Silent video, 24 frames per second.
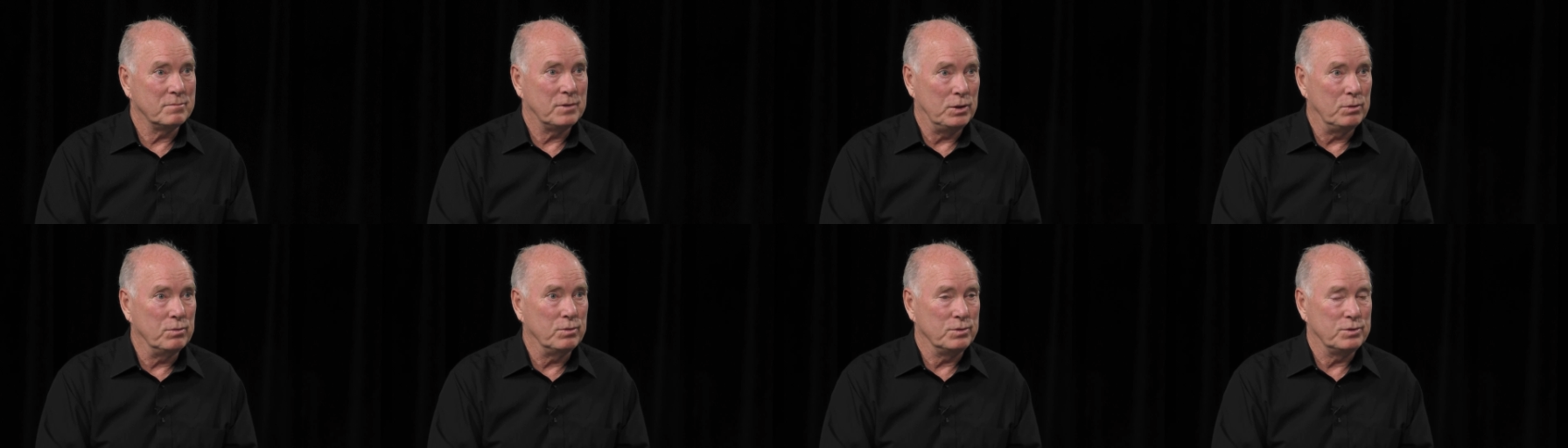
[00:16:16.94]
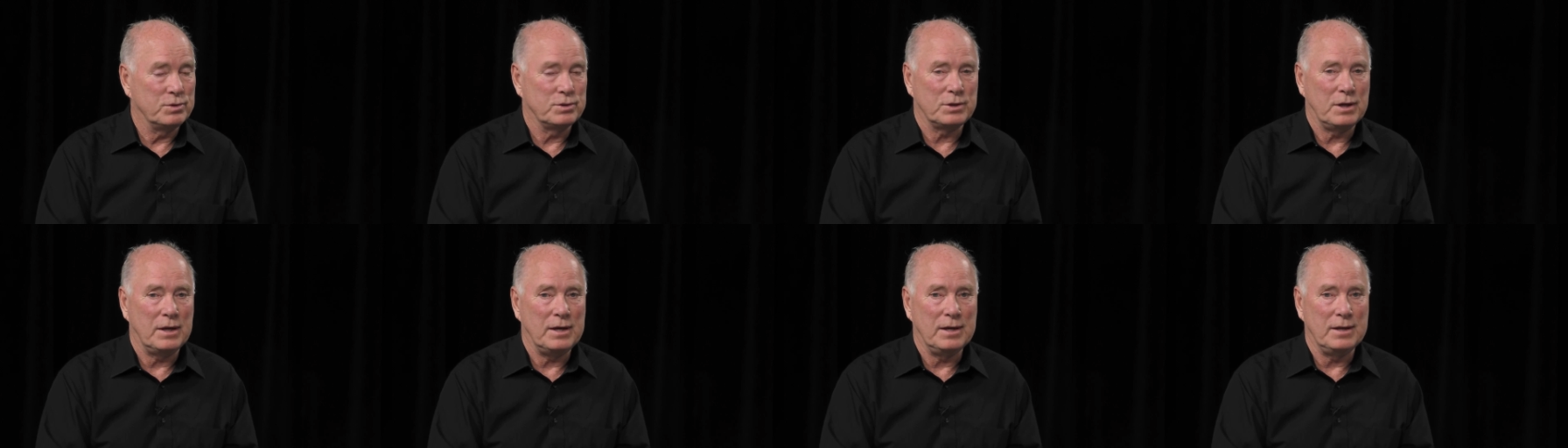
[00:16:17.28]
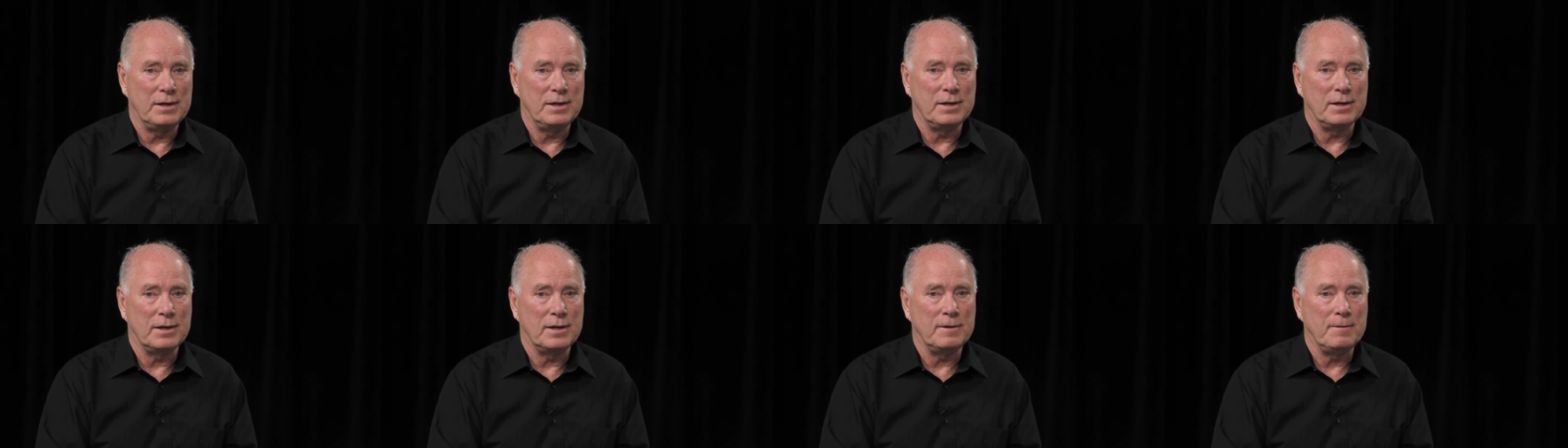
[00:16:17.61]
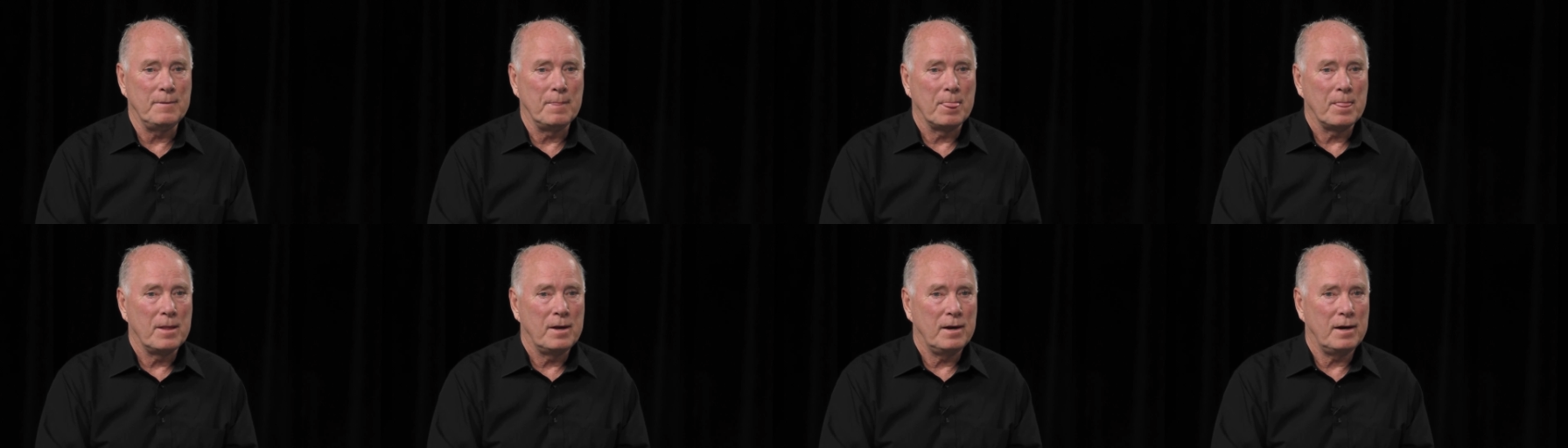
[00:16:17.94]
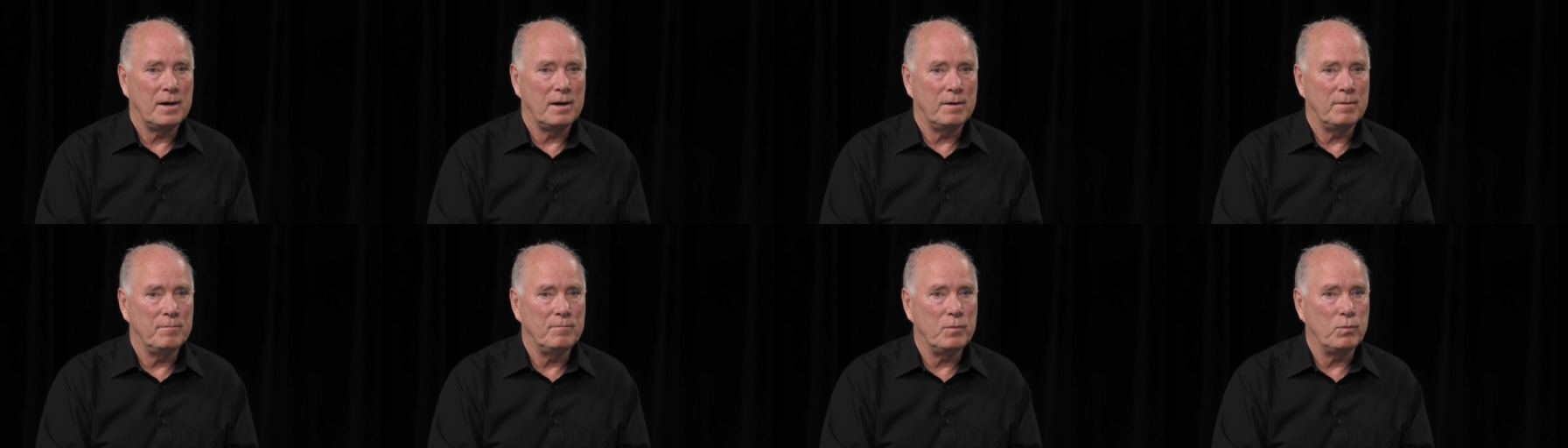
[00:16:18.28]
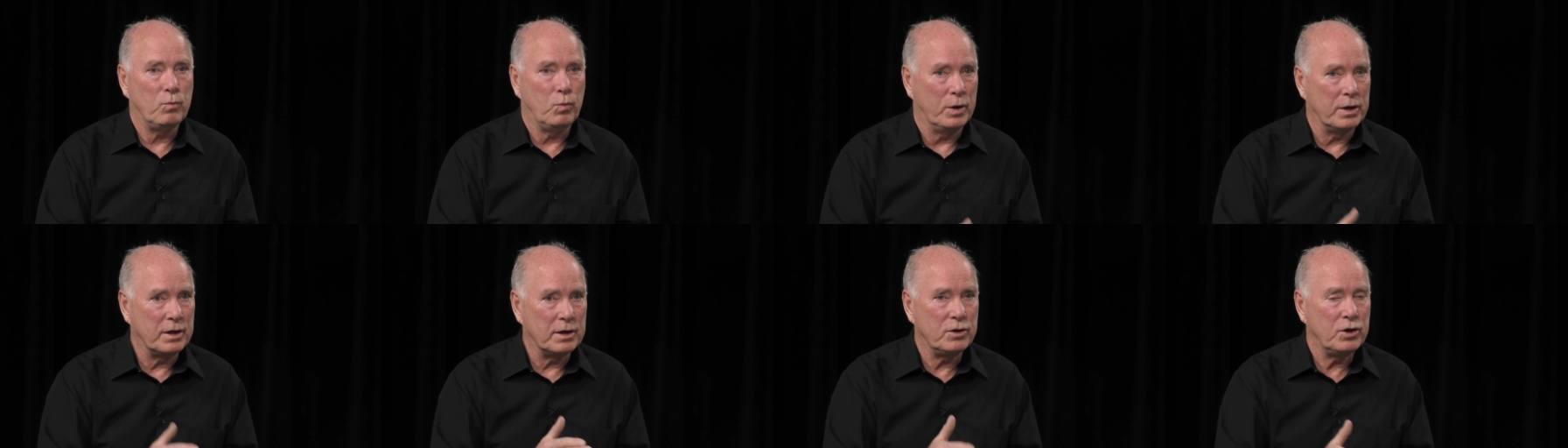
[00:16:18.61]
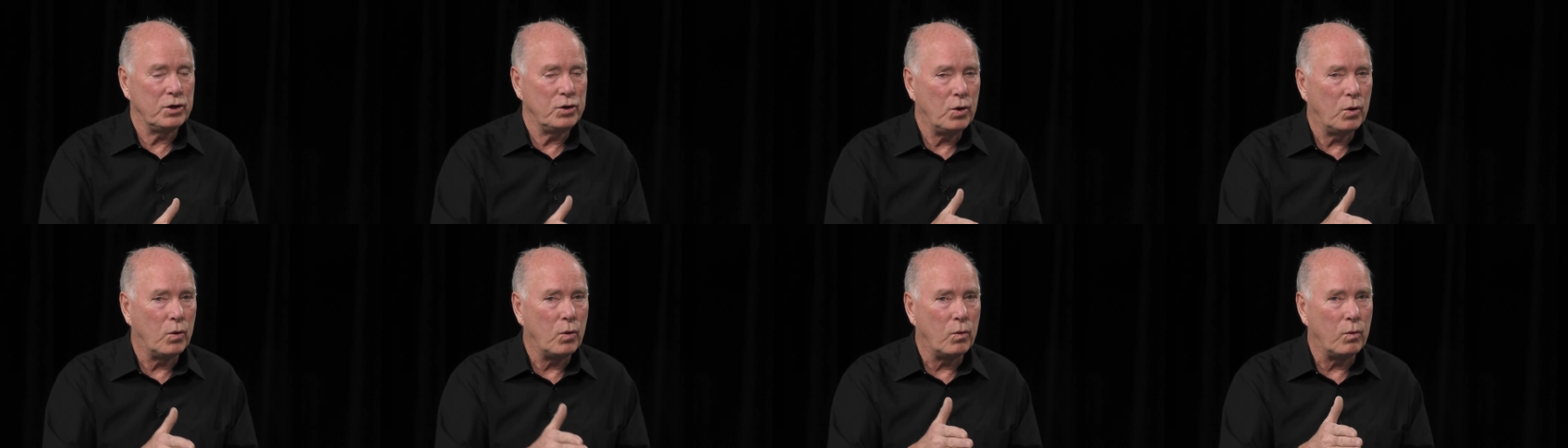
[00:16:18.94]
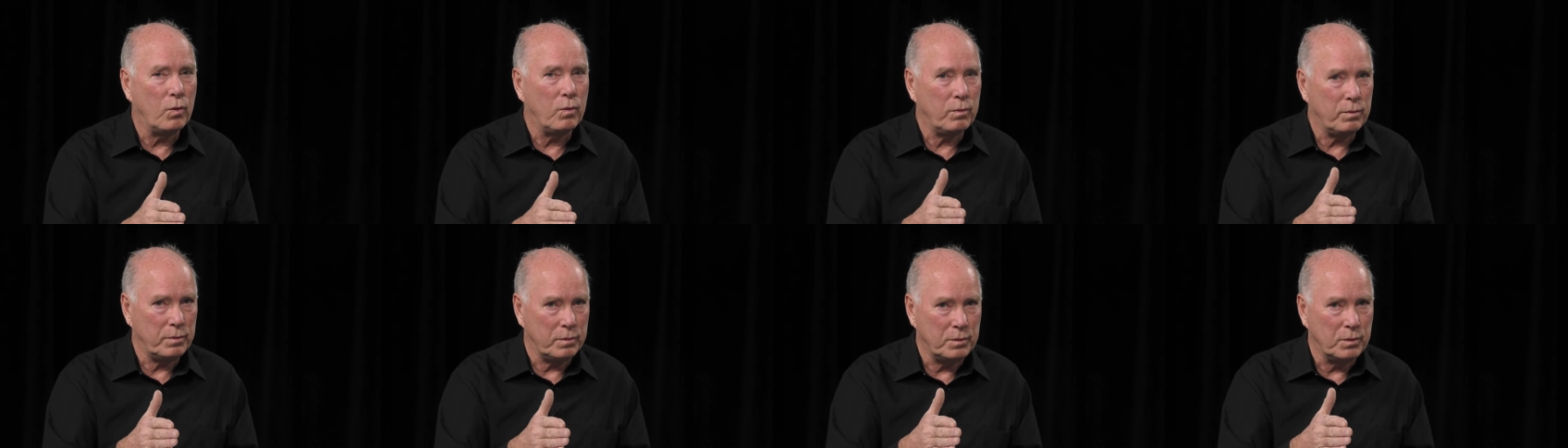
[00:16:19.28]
Big, huge. And uh, um, wanted to know,